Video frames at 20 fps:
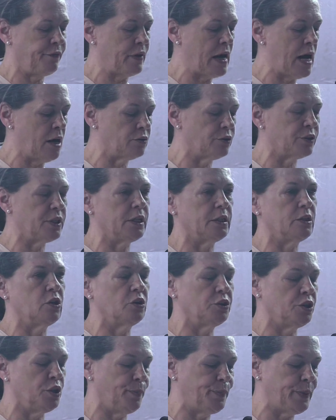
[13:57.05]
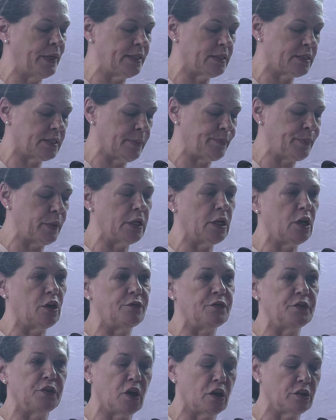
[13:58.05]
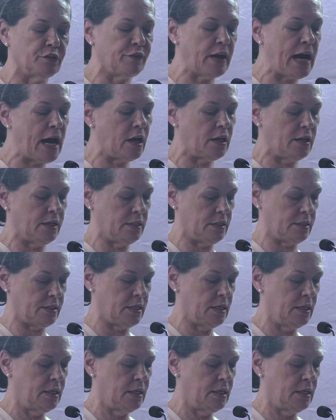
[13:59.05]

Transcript: founded on the principle of non-violence.